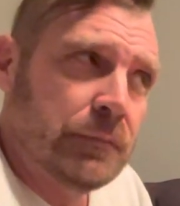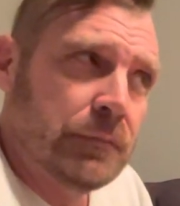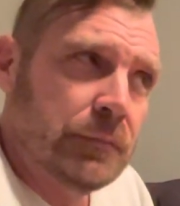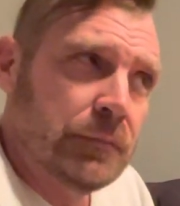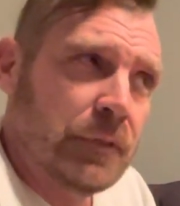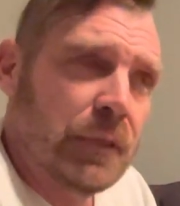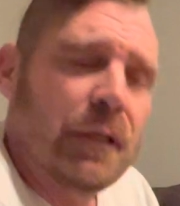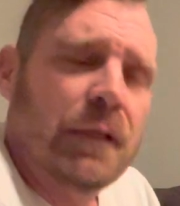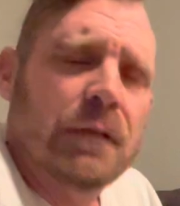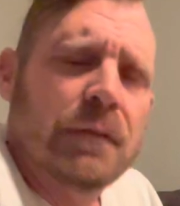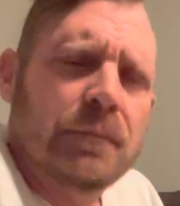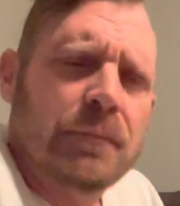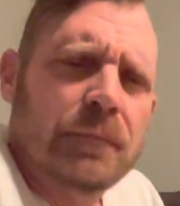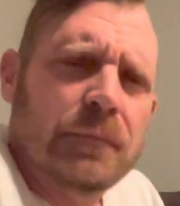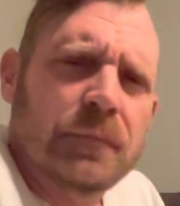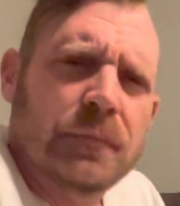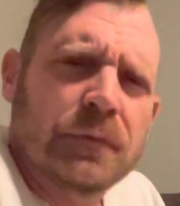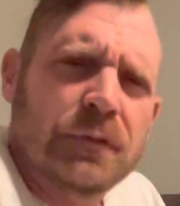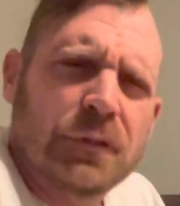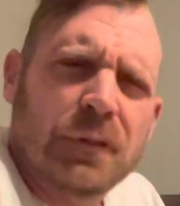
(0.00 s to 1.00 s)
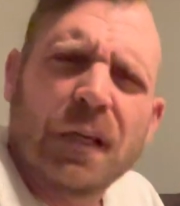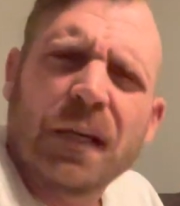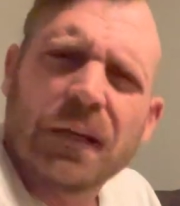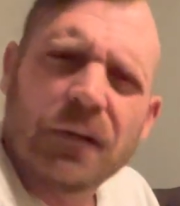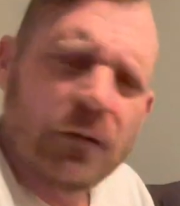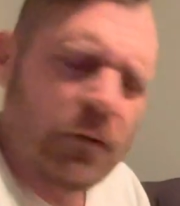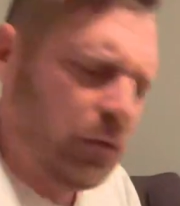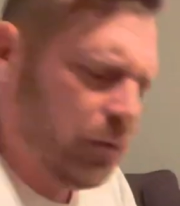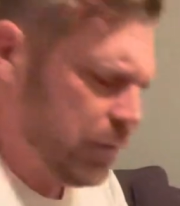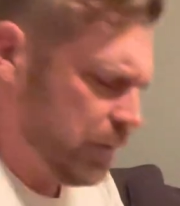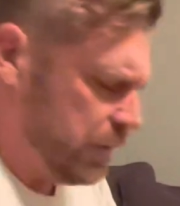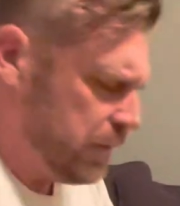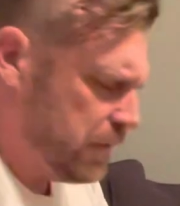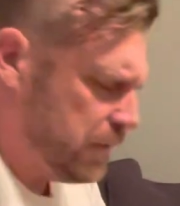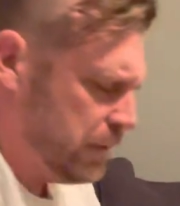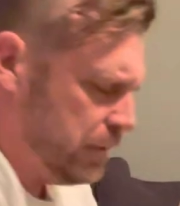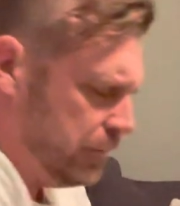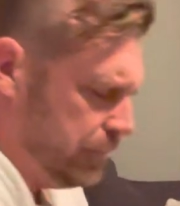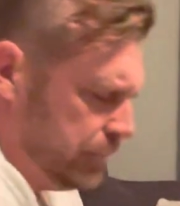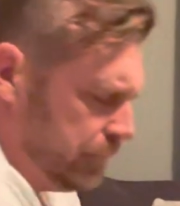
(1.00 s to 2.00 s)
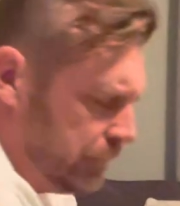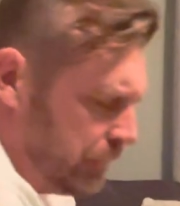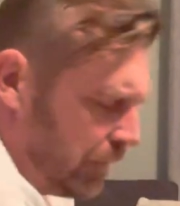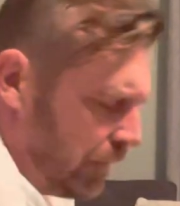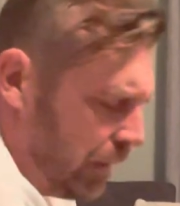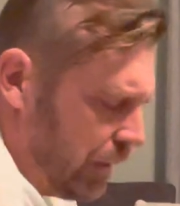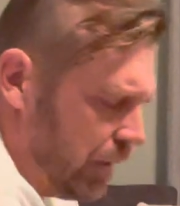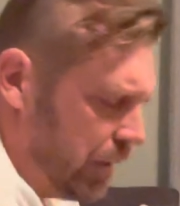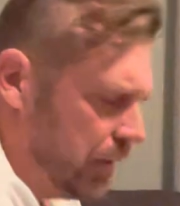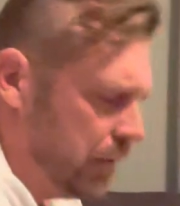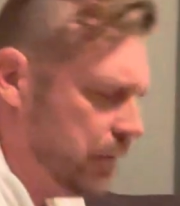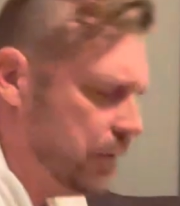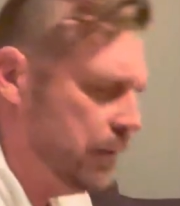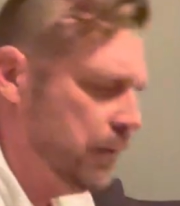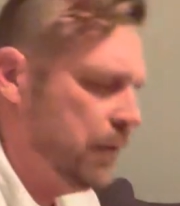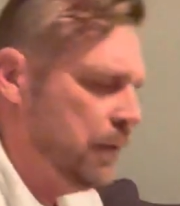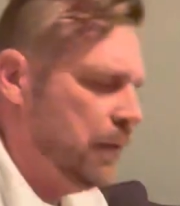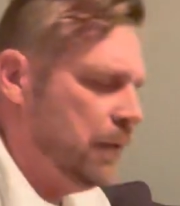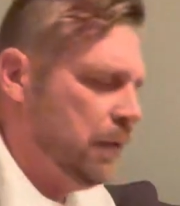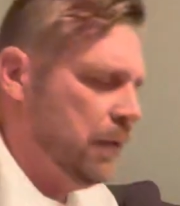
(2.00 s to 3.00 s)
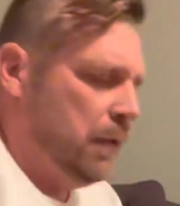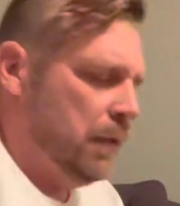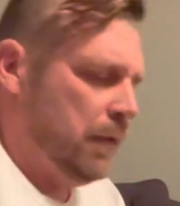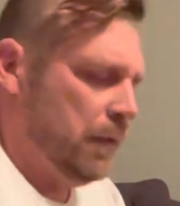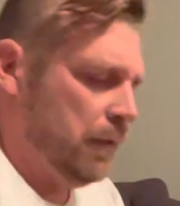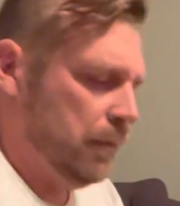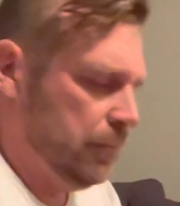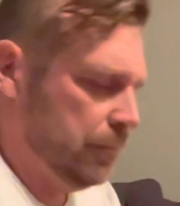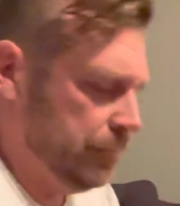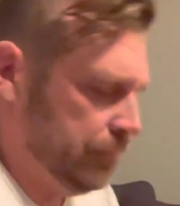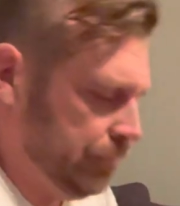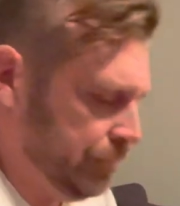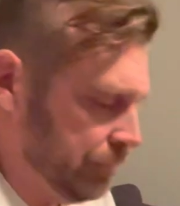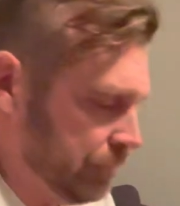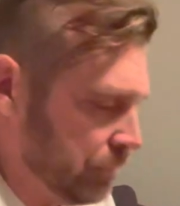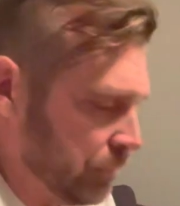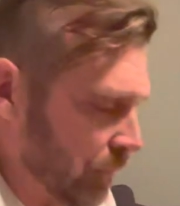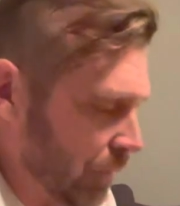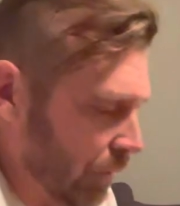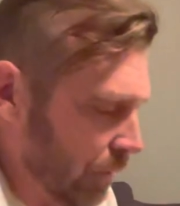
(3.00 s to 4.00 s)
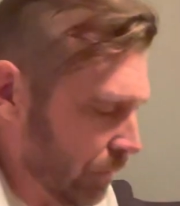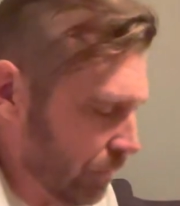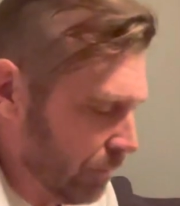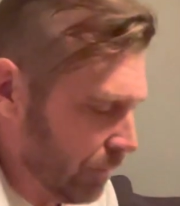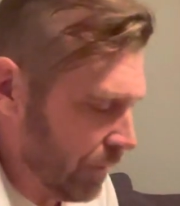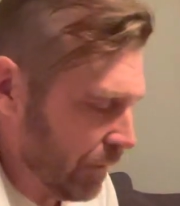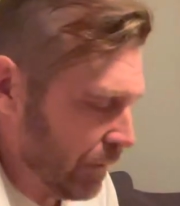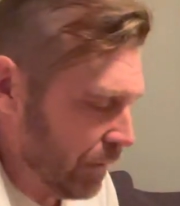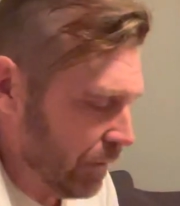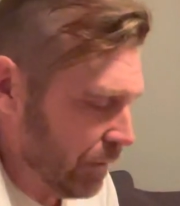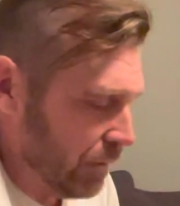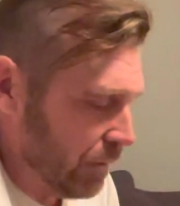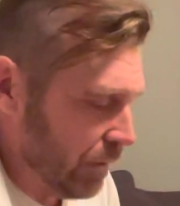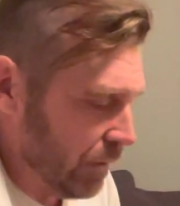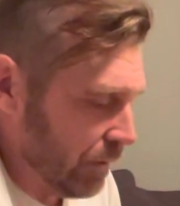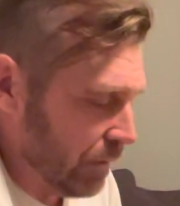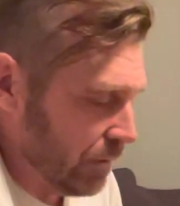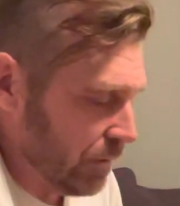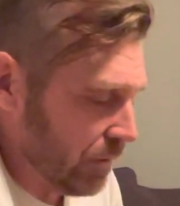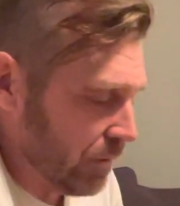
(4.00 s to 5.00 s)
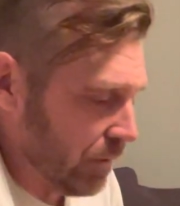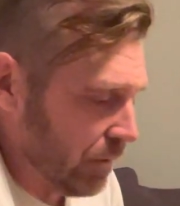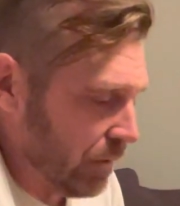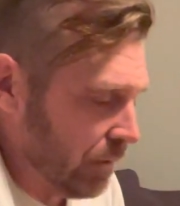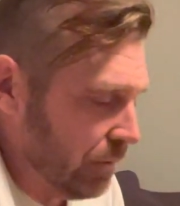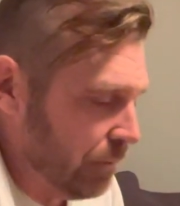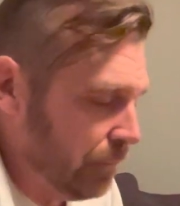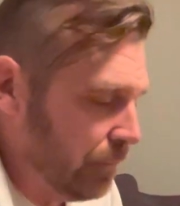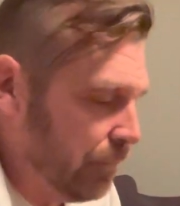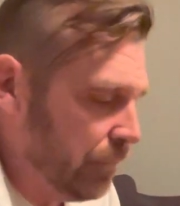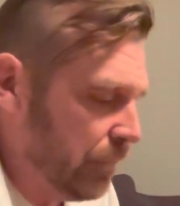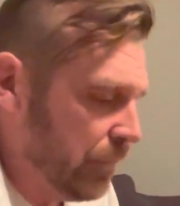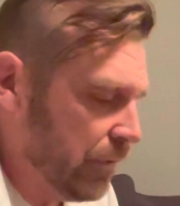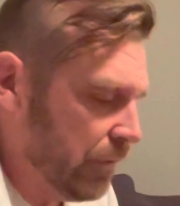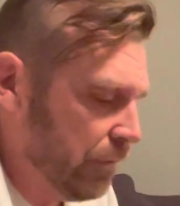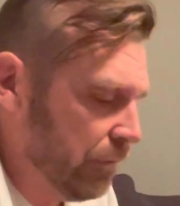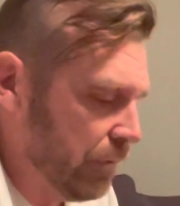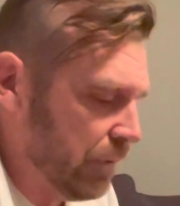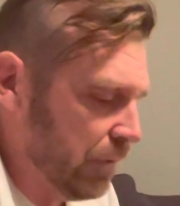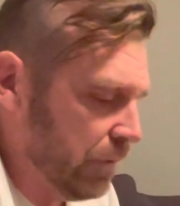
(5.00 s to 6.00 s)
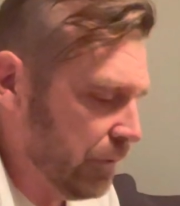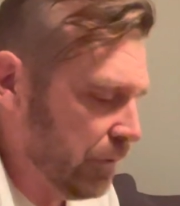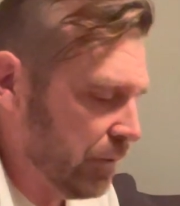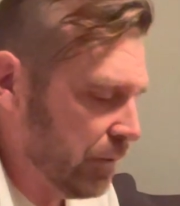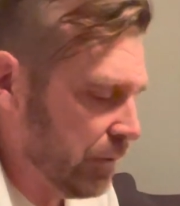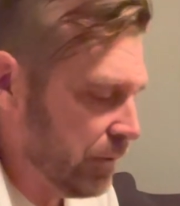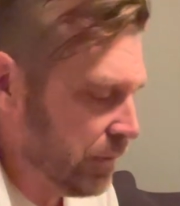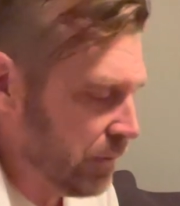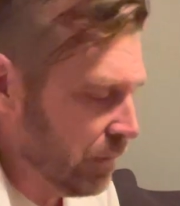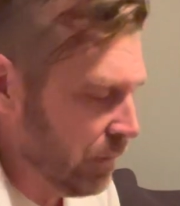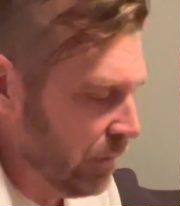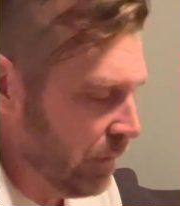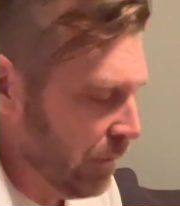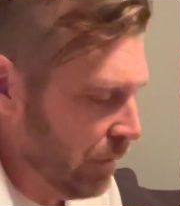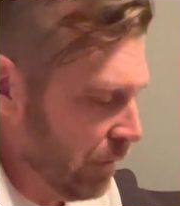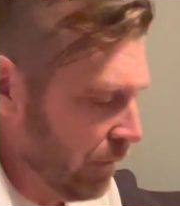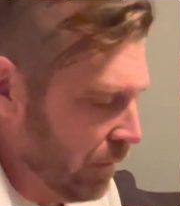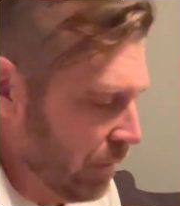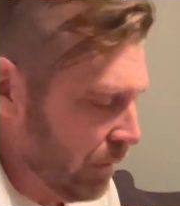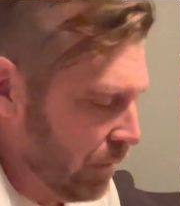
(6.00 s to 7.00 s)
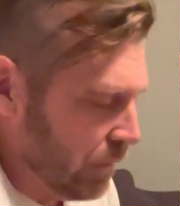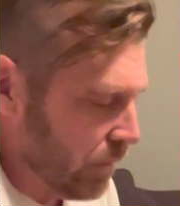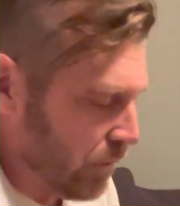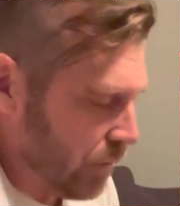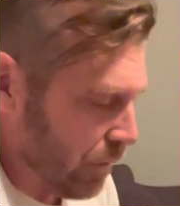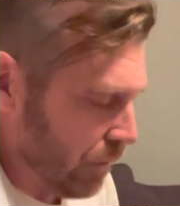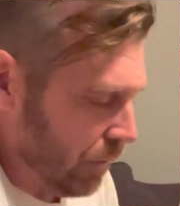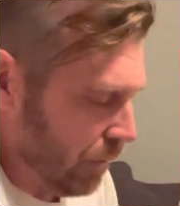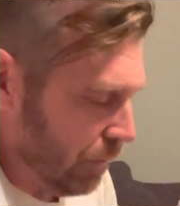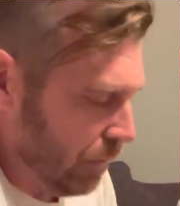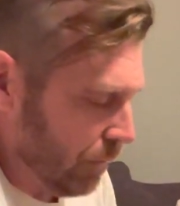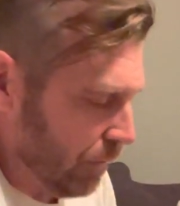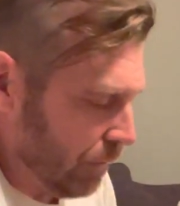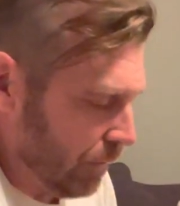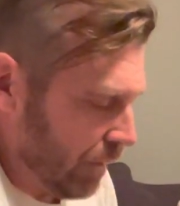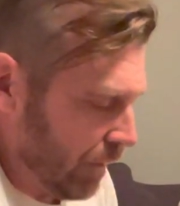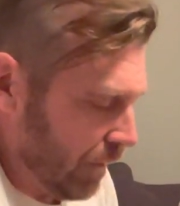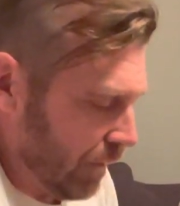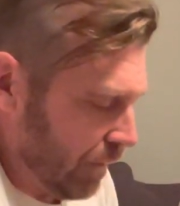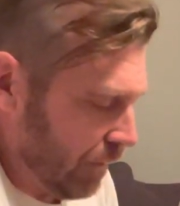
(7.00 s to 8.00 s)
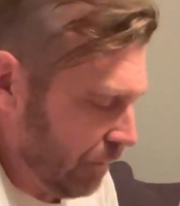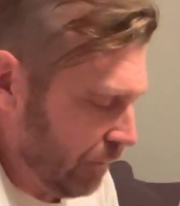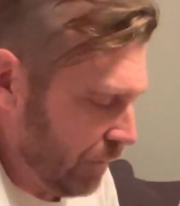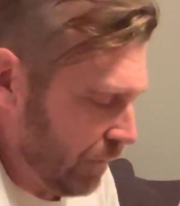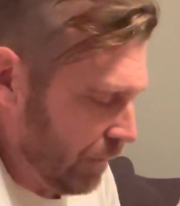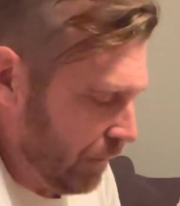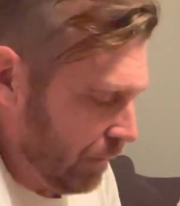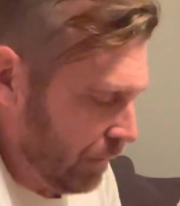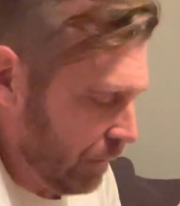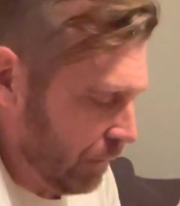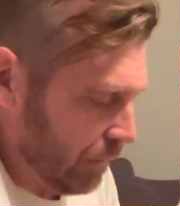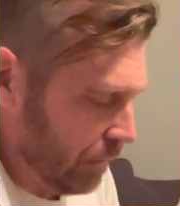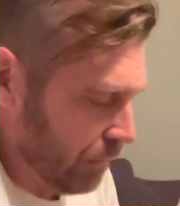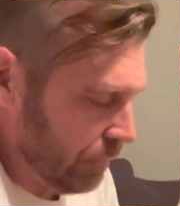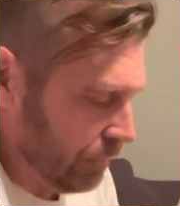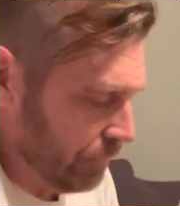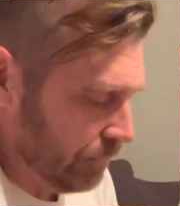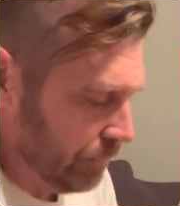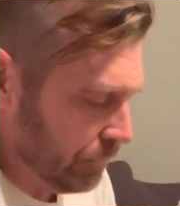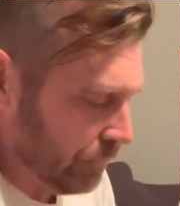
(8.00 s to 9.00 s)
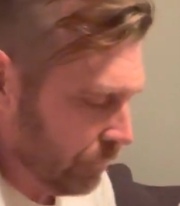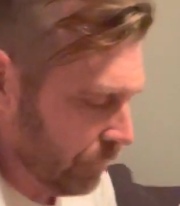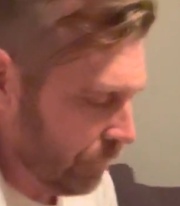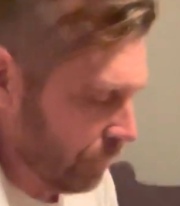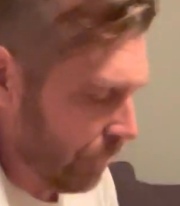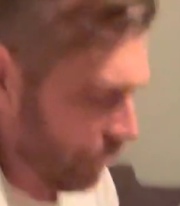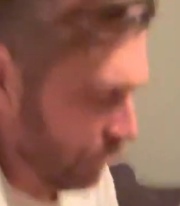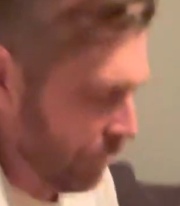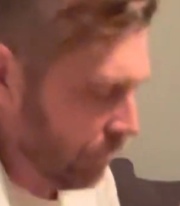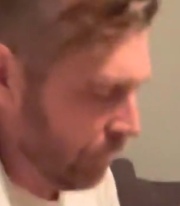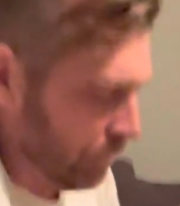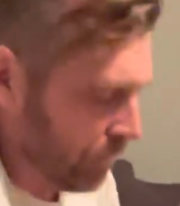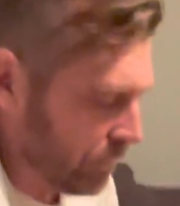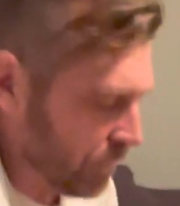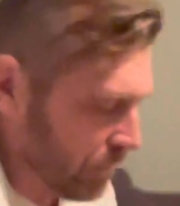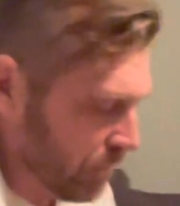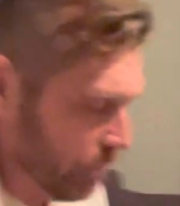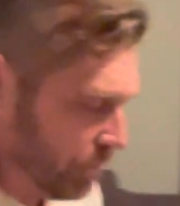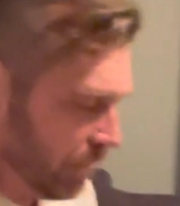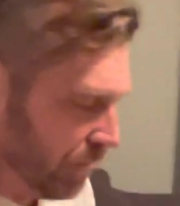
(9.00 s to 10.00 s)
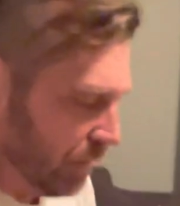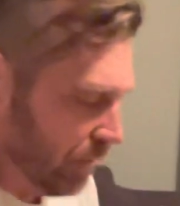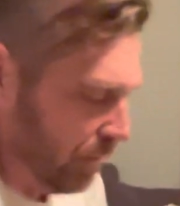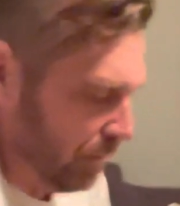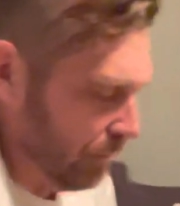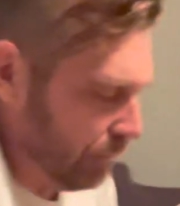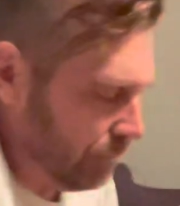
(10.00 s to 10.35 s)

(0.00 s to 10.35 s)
Yeah, July or August. And already it has failed on us. So what we have here looks to be